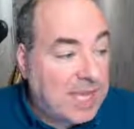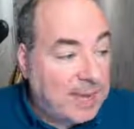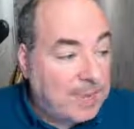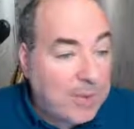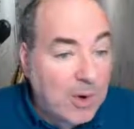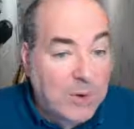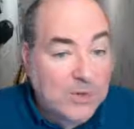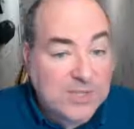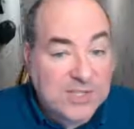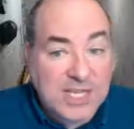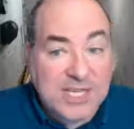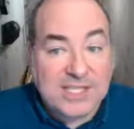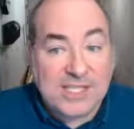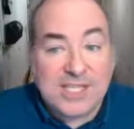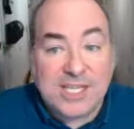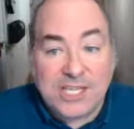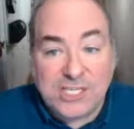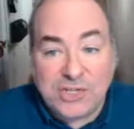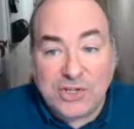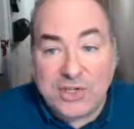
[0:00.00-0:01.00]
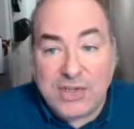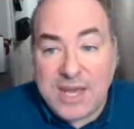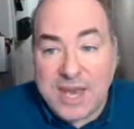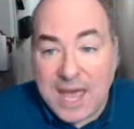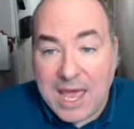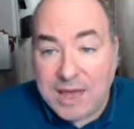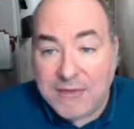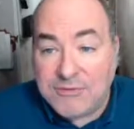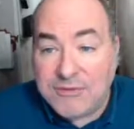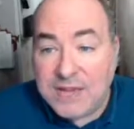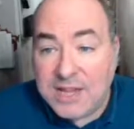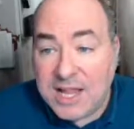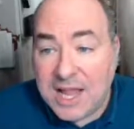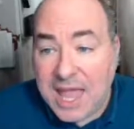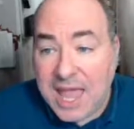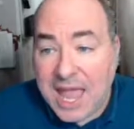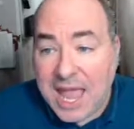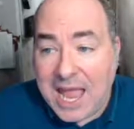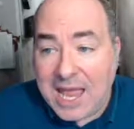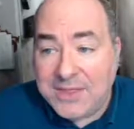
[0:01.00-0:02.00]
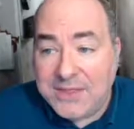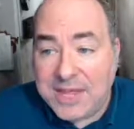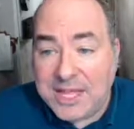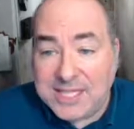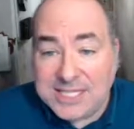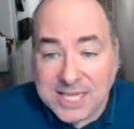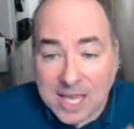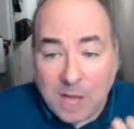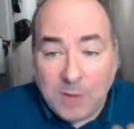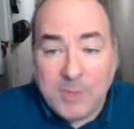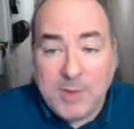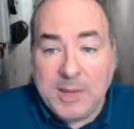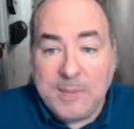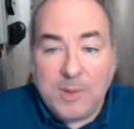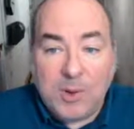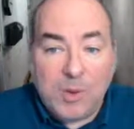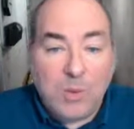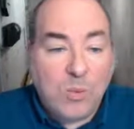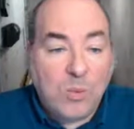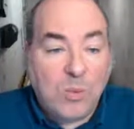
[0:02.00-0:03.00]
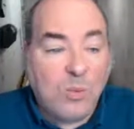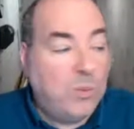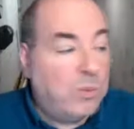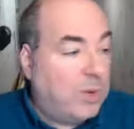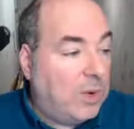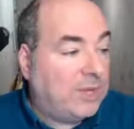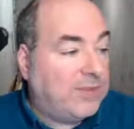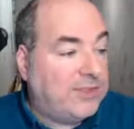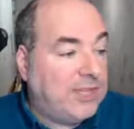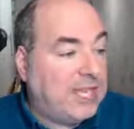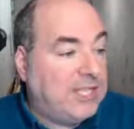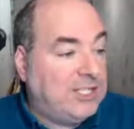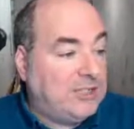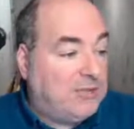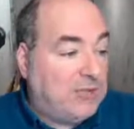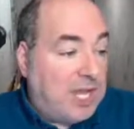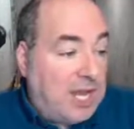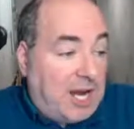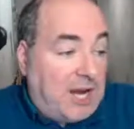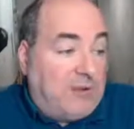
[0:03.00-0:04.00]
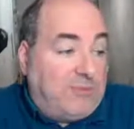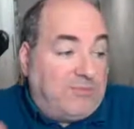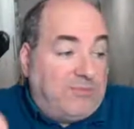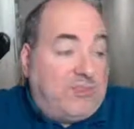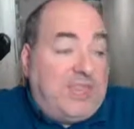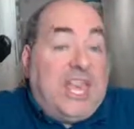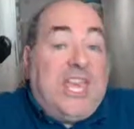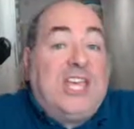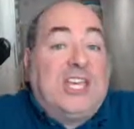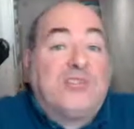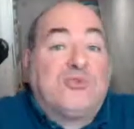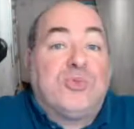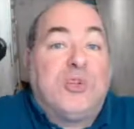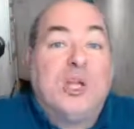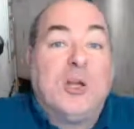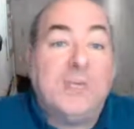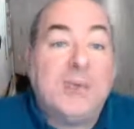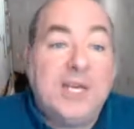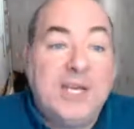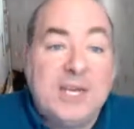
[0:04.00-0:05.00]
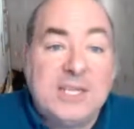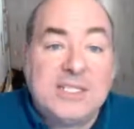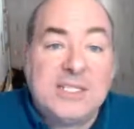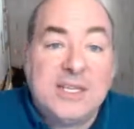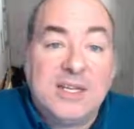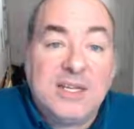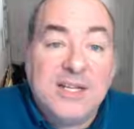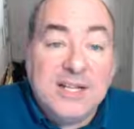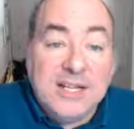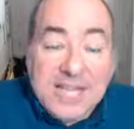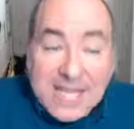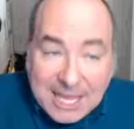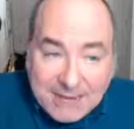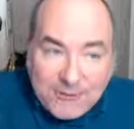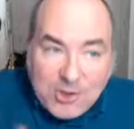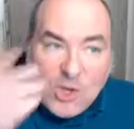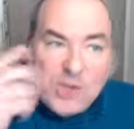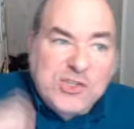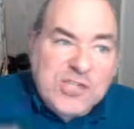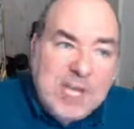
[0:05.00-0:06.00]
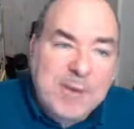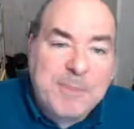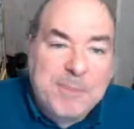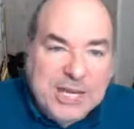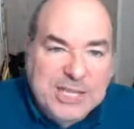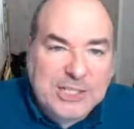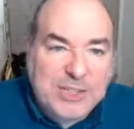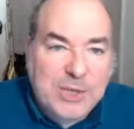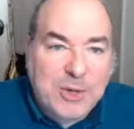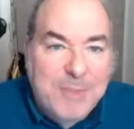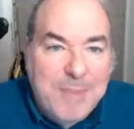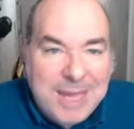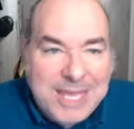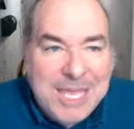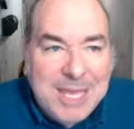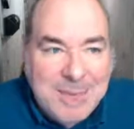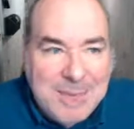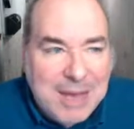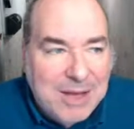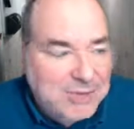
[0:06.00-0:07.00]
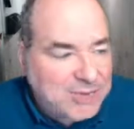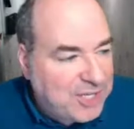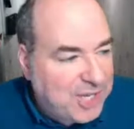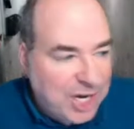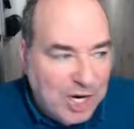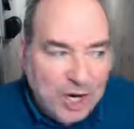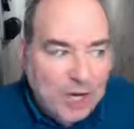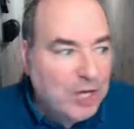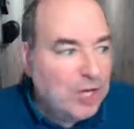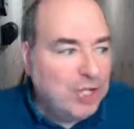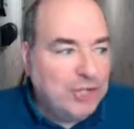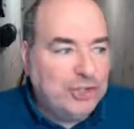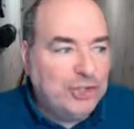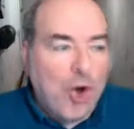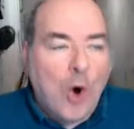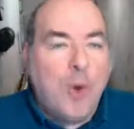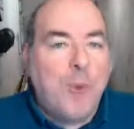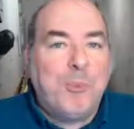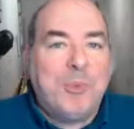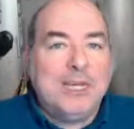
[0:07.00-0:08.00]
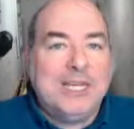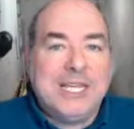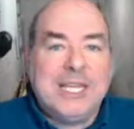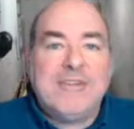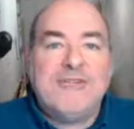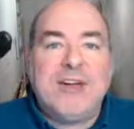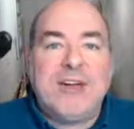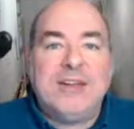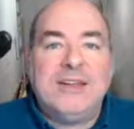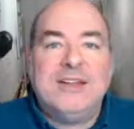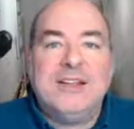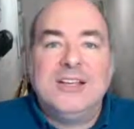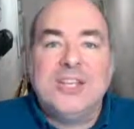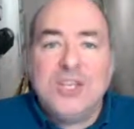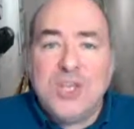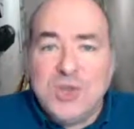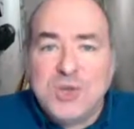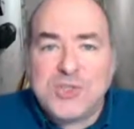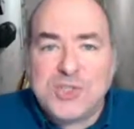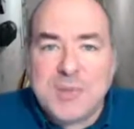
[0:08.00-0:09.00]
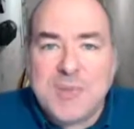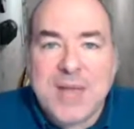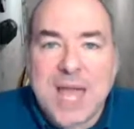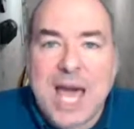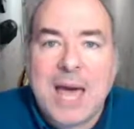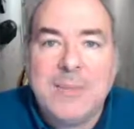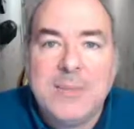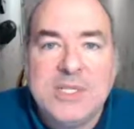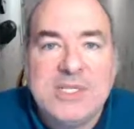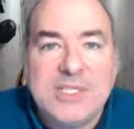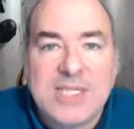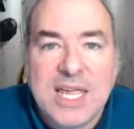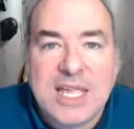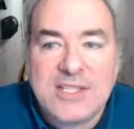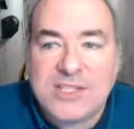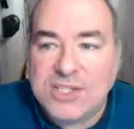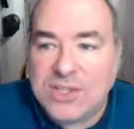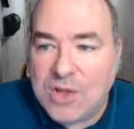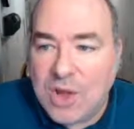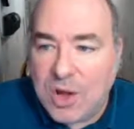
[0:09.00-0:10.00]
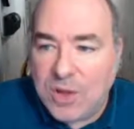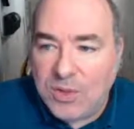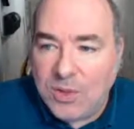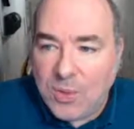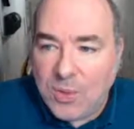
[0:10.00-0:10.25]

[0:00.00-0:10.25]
post things that they shouldn't have. And they tell people what they think is real, but it isn't. If you see a picture of Mickey Mouse here, don't believe it. use some common sense along the